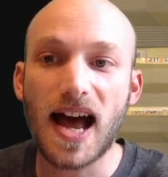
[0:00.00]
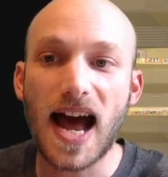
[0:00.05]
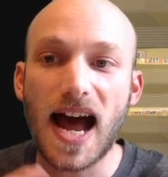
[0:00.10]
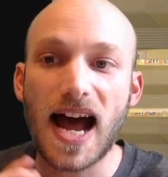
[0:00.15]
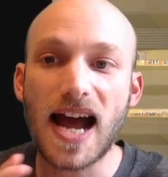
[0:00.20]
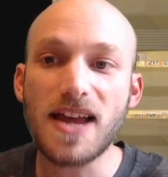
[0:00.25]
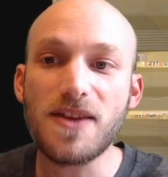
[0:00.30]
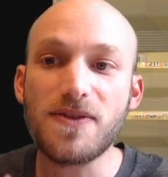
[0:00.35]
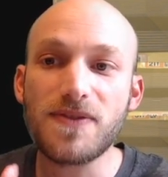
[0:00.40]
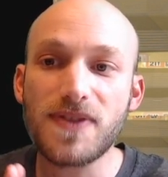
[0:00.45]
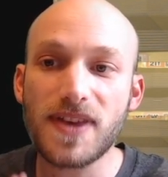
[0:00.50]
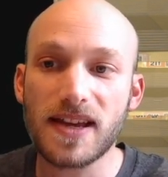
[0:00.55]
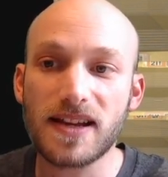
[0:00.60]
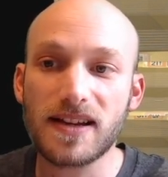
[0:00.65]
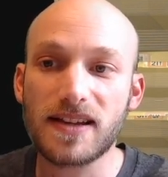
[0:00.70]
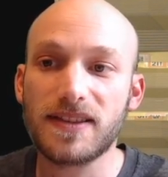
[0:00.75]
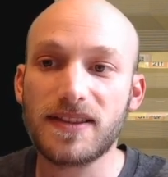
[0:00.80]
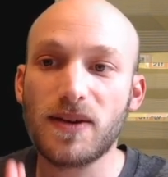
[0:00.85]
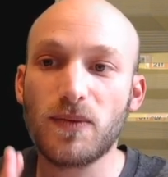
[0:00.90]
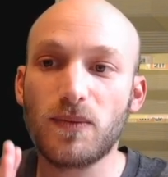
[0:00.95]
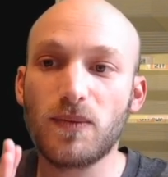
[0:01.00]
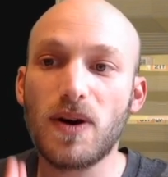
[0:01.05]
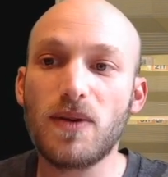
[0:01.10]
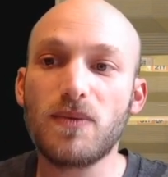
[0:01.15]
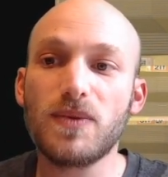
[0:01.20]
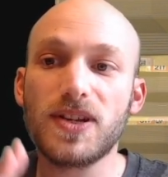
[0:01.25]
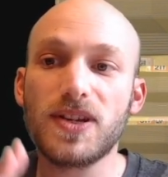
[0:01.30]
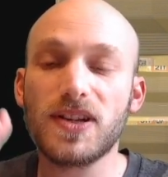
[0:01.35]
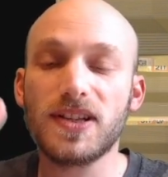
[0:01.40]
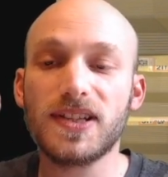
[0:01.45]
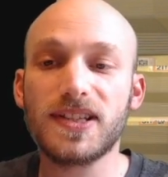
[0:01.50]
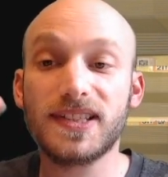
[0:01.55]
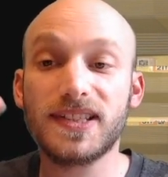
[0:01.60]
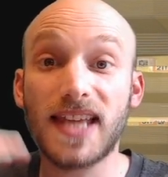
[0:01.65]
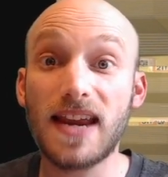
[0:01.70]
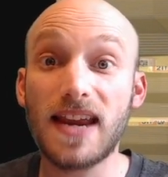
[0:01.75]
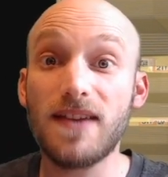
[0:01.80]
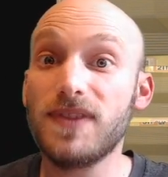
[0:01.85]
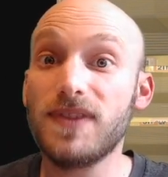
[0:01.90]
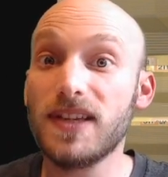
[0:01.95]
I think that what we should
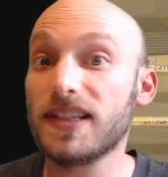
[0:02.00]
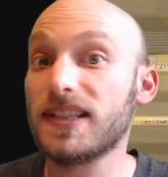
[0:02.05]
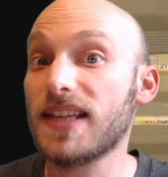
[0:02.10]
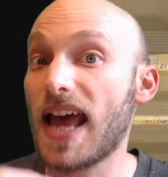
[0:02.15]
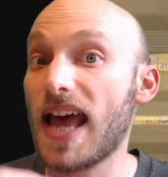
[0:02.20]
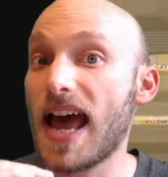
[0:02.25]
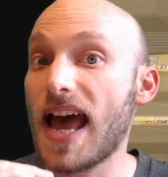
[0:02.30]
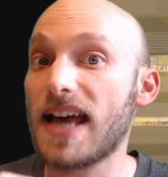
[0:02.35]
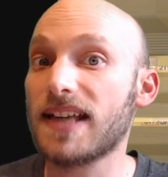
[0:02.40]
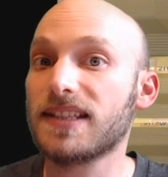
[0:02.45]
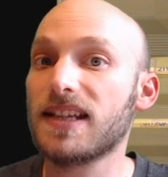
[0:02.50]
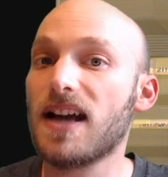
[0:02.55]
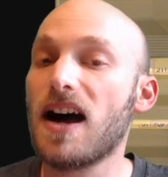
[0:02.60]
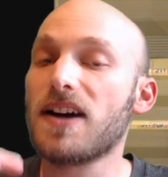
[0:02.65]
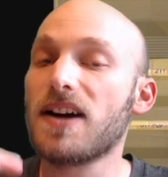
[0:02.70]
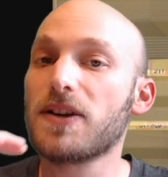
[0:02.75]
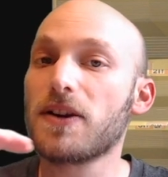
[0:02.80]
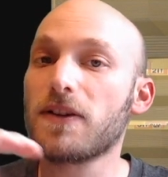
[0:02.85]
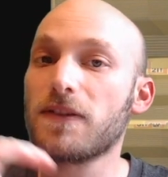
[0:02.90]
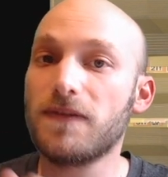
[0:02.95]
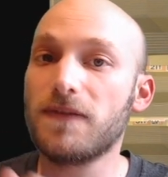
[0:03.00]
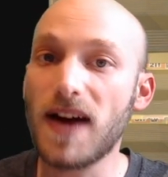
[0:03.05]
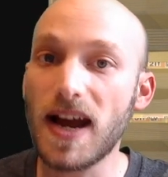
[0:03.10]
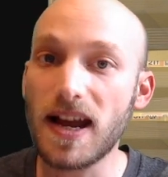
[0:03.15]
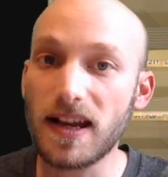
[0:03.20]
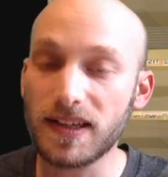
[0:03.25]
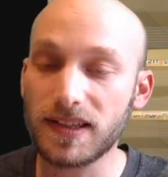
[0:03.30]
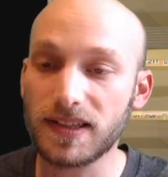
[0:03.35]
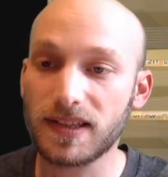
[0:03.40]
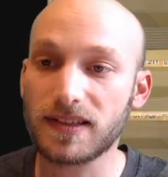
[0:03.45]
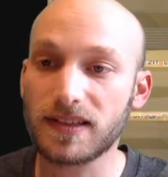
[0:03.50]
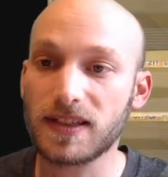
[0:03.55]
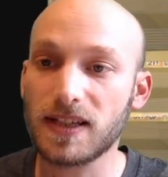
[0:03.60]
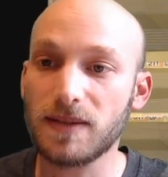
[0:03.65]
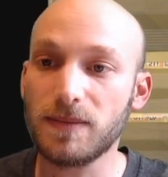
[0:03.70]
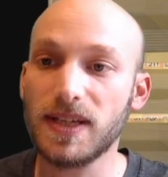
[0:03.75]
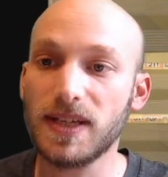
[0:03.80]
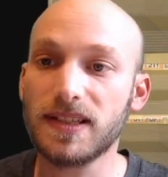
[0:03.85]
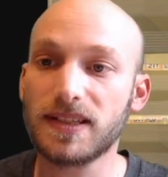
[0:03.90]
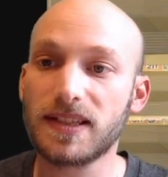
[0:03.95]
save this as on our file
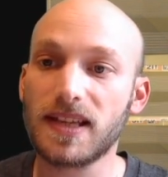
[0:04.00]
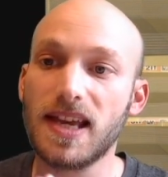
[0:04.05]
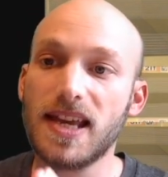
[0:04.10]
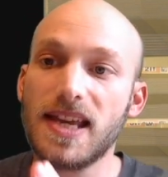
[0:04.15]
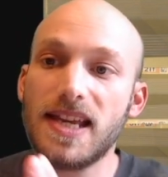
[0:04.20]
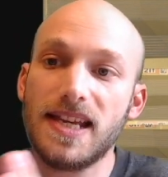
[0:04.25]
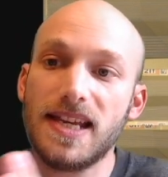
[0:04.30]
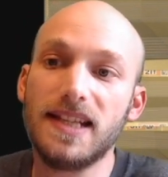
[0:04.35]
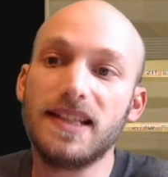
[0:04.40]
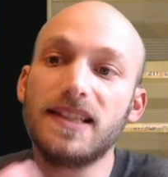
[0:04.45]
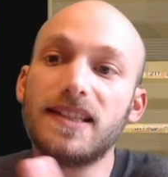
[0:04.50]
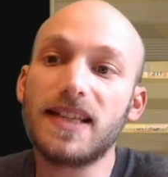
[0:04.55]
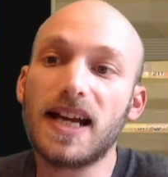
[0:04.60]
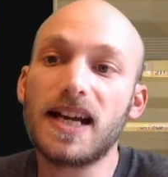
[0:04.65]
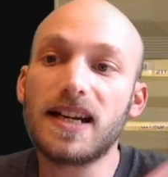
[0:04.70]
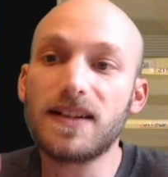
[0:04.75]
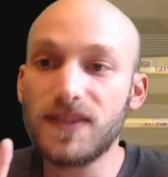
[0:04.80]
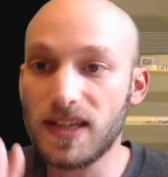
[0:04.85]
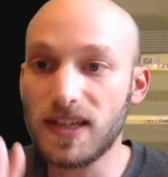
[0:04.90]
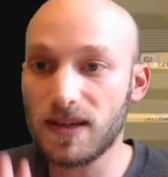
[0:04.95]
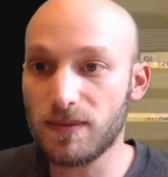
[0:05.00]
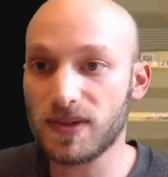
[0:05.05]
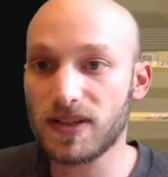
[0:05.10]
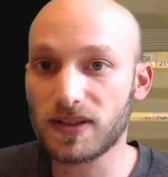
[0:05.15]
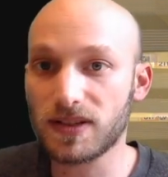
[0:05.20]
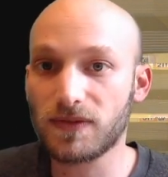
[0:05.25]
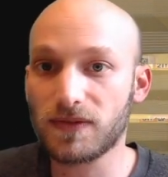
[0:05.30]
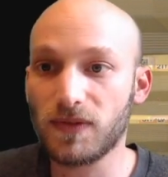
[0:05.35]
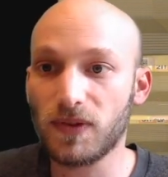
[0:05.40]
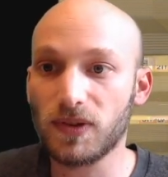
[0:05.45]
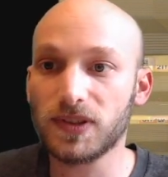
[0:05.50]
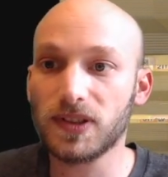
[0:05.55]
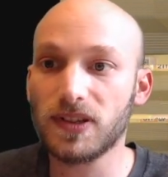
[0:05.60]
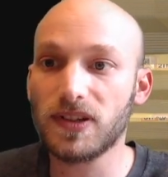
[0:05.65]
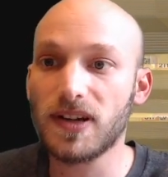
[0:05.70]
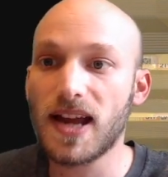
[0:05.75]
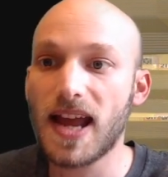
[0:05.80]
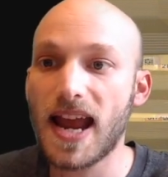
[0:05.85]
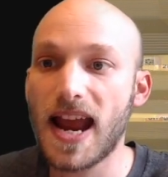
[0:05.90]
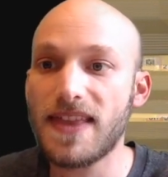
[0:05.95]
system is inside of the images
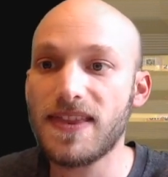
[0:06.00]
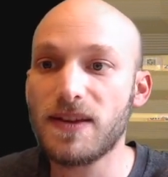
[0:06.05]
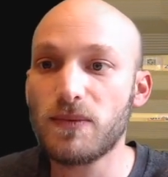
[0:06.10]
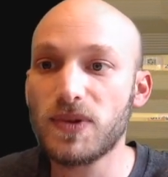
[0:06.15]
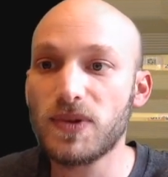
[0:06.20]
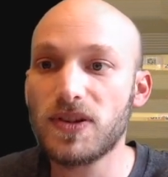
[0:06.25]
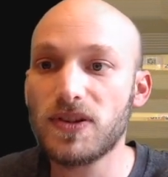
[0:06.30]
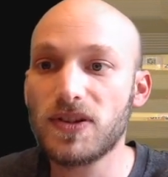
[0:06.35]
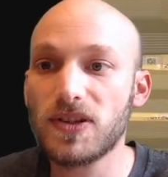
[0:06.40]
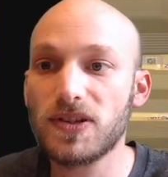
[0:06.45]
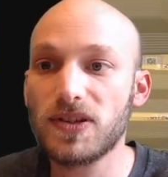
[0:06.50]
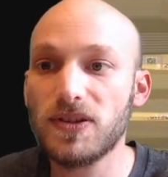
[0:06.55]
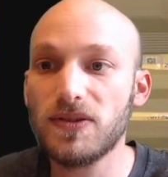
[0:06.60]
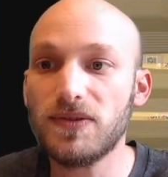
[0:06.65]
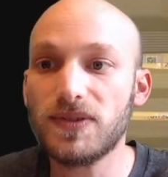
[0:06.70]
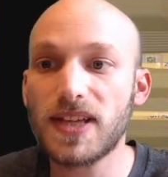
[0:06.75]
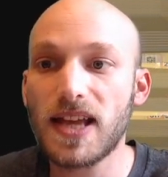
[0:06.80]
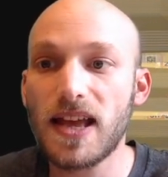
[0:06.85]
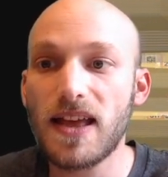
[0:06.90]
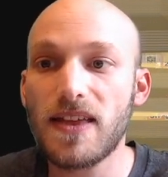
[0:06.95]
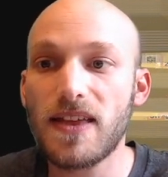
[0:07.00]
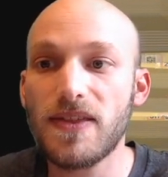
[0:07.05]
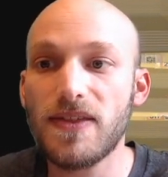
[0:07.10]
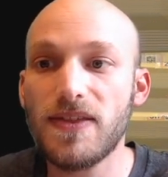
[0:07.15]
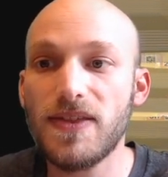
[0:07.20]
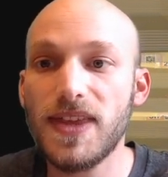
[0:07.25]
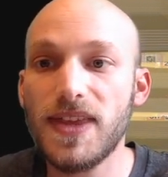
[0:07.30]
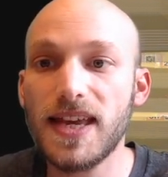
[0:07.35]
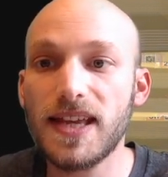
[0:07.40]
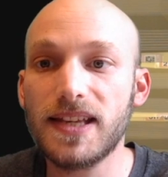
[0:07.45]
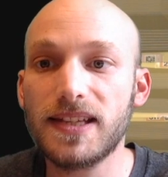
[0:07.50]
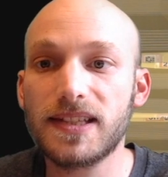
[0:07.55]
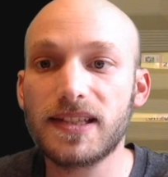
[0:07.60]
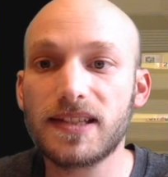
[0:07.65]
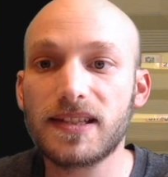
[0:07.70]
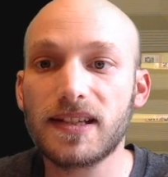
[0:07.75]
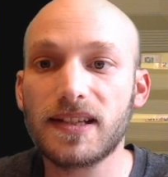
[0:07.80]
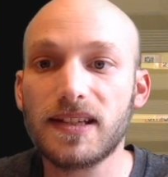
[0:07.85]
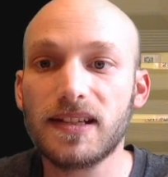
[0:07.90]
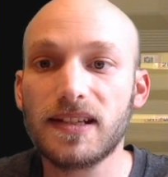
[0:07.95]
folder, and then we should just use
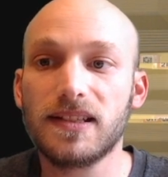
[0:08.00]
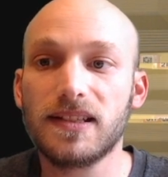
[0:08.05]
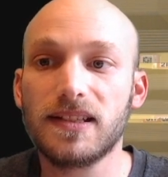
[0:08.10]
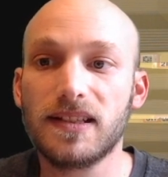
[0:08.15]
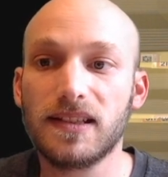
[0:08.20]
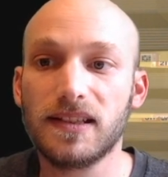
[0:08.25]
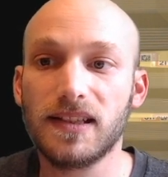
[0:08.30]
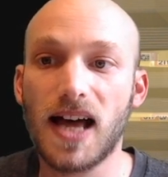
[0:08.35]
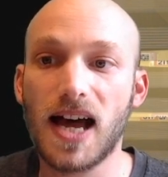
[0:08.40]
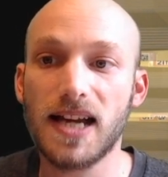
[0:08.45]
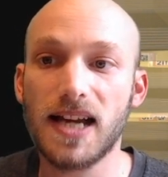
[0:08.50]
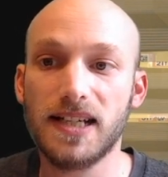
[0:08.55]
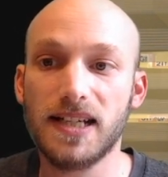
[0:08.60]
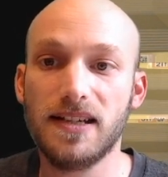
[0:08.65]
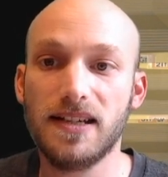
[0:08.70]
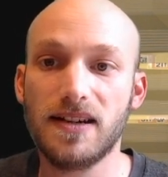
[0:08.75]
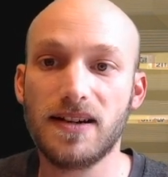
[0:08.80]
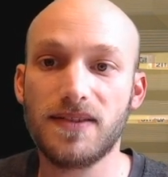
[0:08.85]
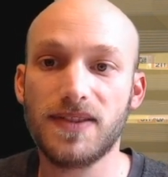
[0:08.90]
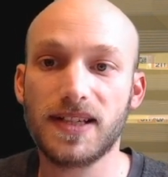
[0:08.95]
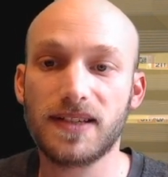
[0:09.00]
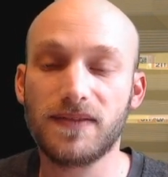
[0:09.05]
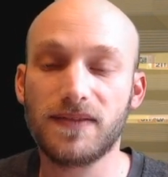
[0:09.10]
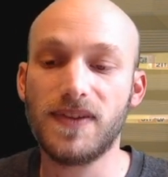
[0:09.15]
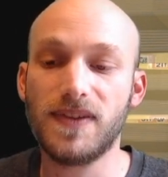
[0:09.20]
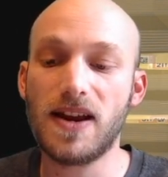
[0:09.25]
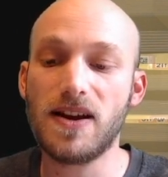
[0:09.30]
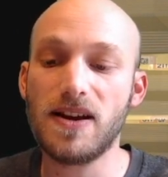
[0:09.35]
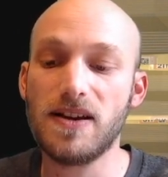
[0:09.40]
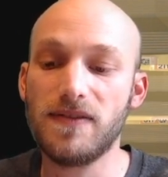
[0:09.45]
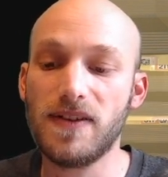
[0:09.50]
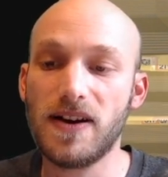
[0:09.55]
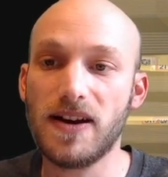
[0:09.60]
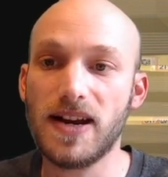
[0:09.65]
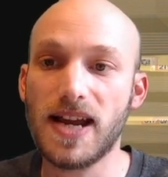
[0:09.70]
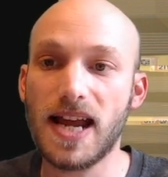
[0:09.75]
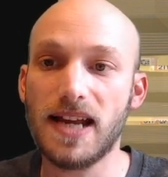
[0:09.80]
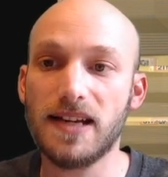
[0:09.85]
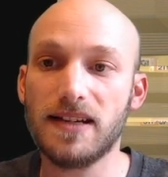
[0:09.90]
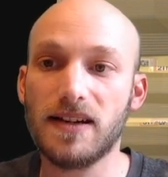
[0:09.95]
this line here, this very,
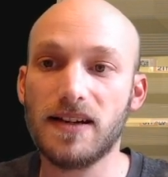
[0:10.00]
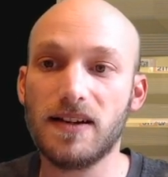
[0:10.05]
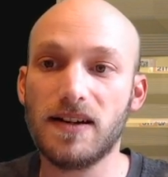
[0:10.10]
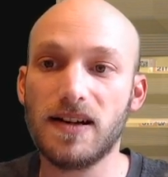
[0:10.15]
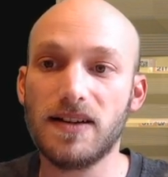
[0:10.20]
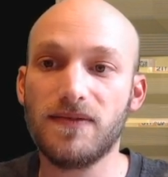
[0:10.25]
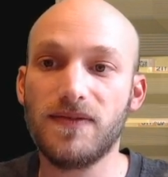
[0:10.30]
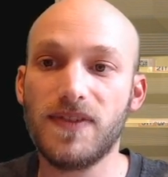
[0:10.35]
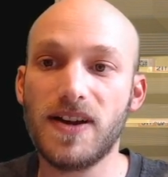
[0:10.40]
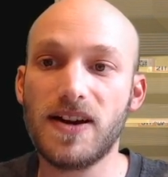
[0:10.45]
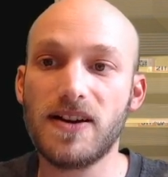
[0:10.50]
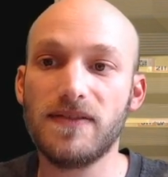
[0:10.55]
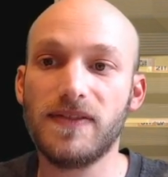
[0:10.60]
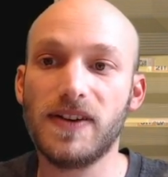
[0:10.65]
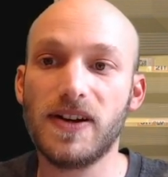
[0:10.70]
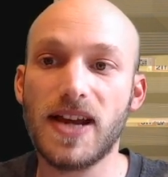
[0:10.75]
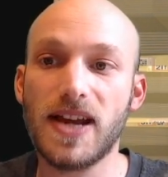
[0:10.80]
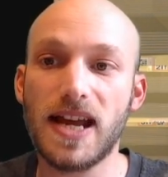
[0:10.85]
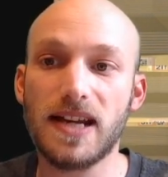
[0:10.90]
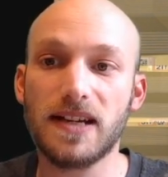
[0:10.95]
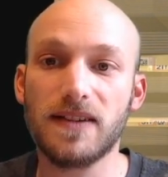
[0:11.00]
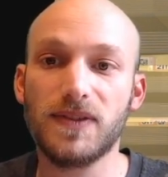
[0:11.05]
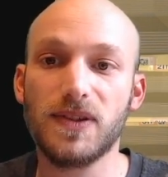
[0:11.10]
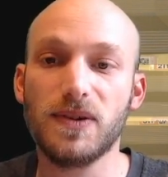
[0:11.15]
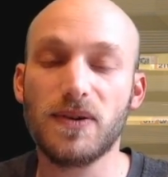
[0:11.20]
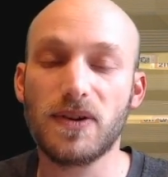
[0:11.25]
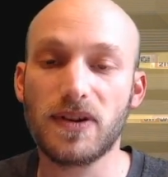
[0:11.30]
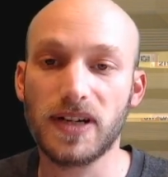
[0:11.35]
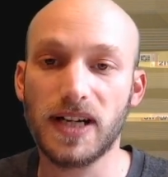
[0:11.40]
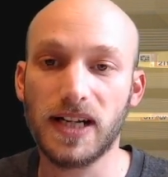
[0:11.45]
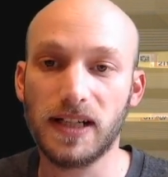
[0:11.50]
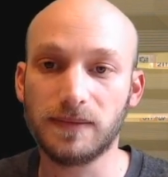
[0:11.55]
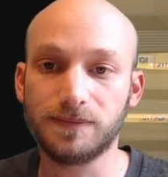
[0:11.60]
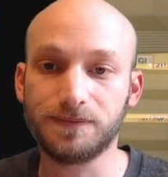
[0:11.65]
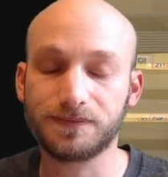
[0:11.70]
very end of the URL.